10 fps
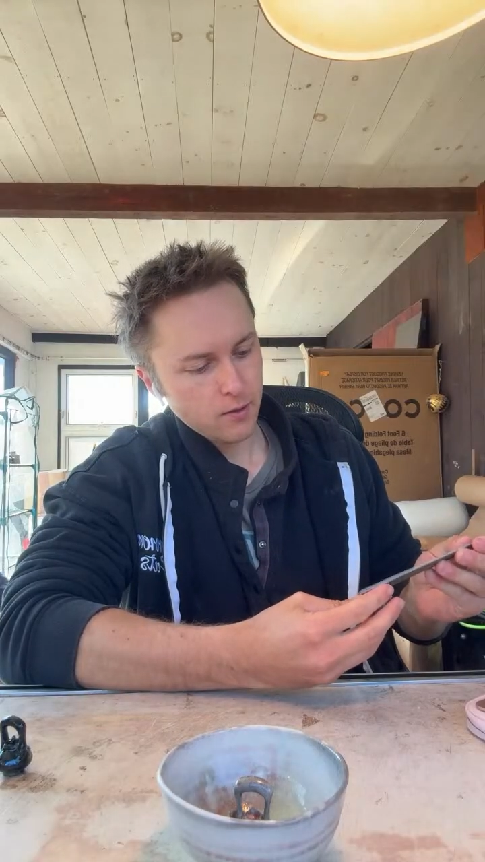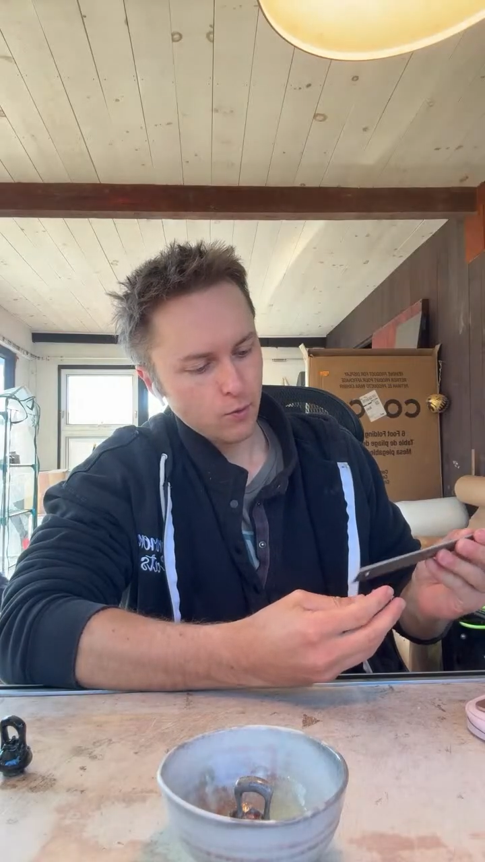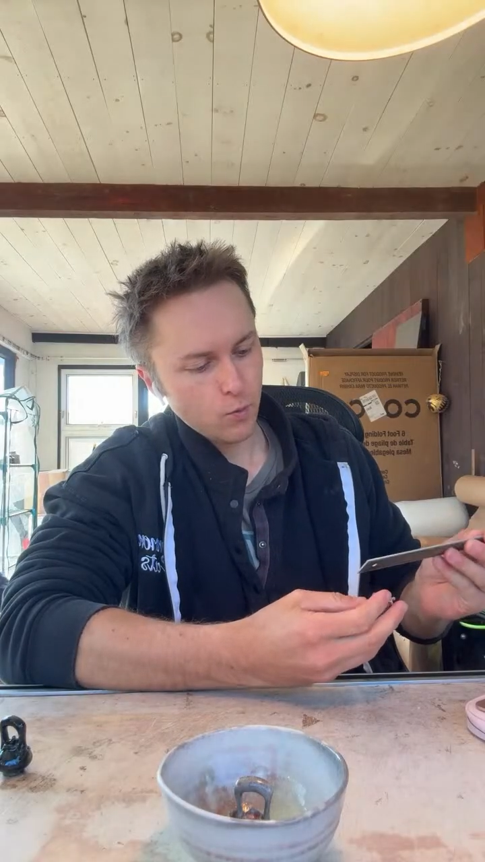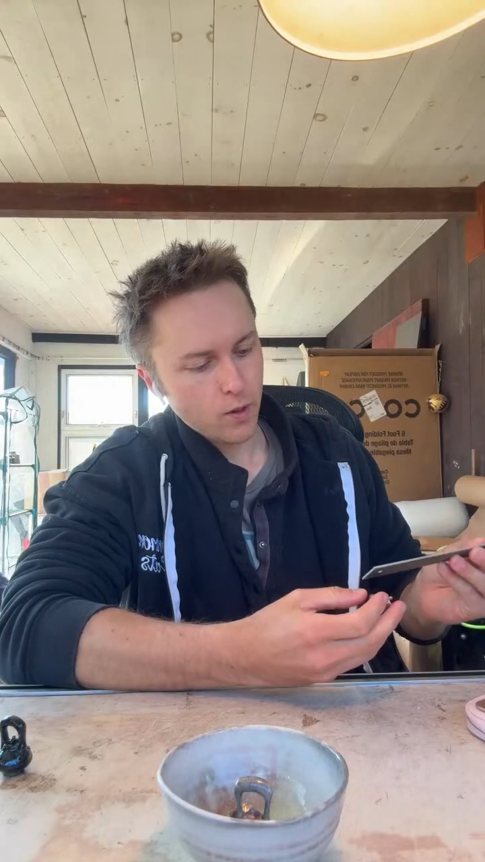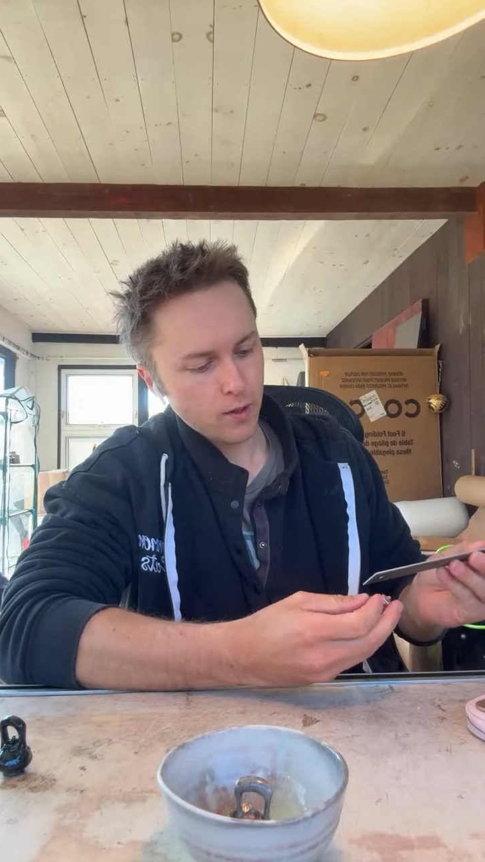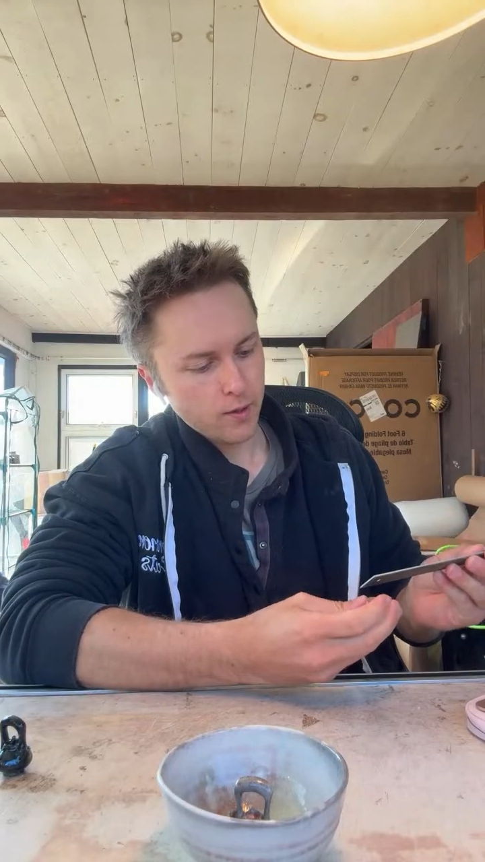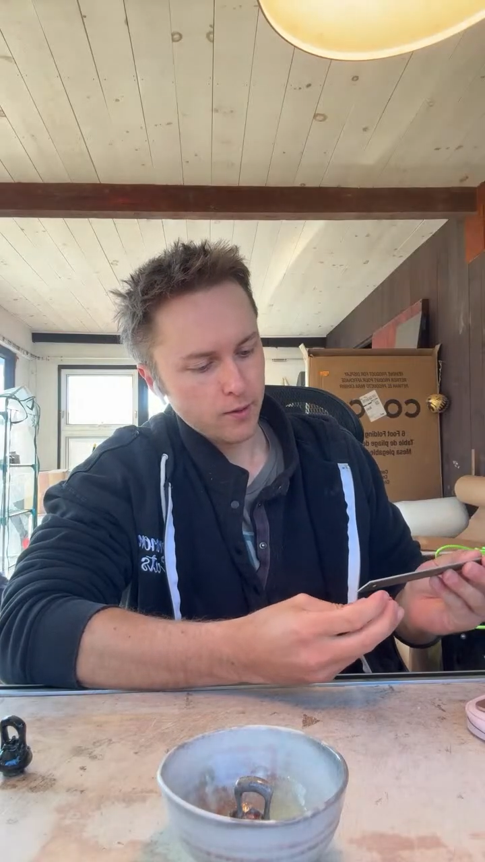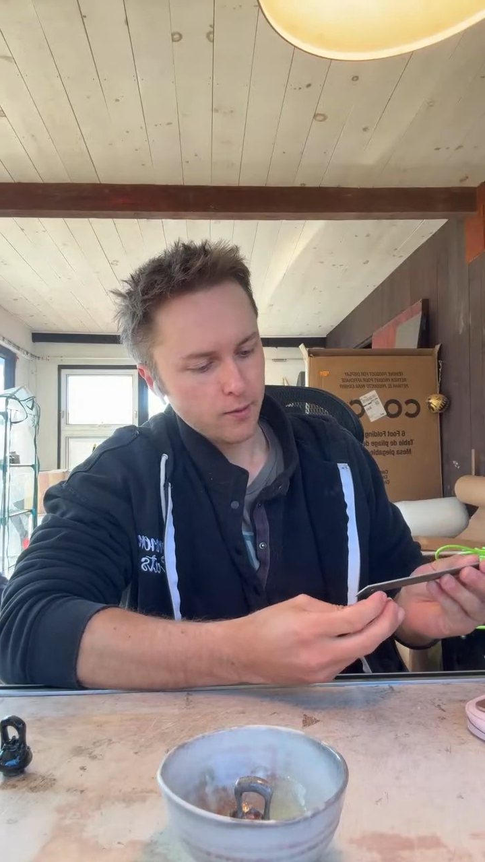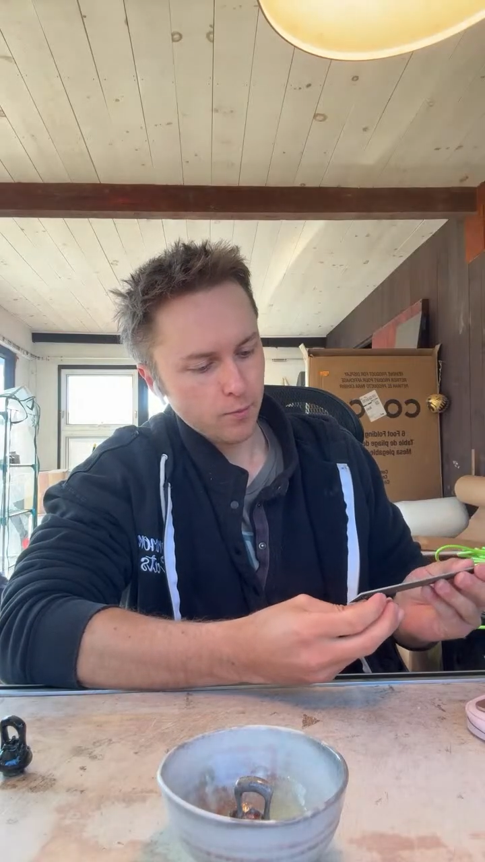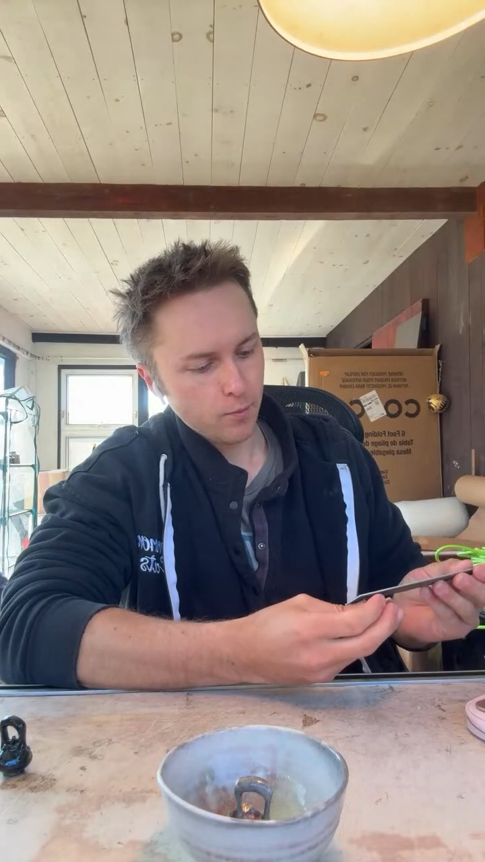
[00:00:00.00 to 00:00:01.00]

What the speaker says: 1